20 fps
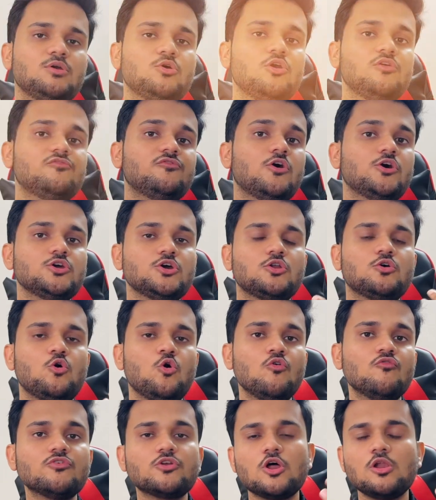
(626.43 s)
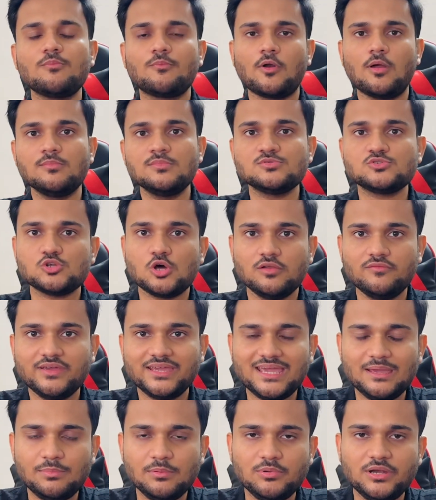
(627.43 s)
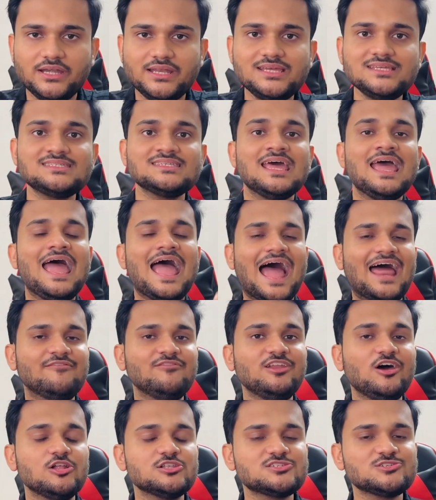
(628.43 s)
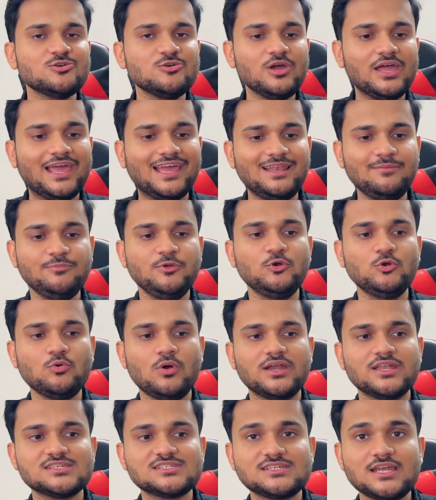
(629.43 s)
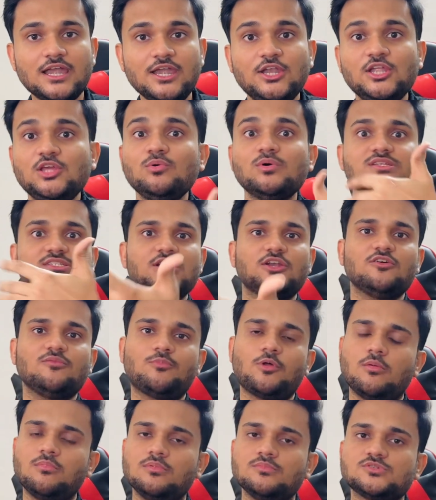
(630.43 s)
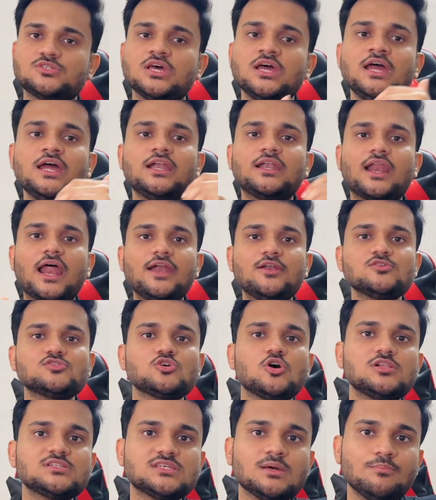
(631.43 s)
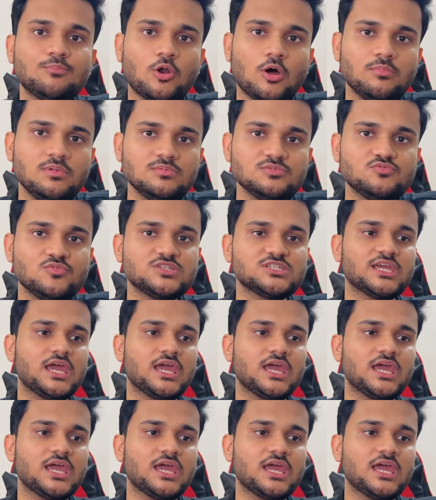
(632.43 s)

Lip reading: good for your overall problem solving capabilities and will also help you to understand newer set of problems. Try to solve some problems which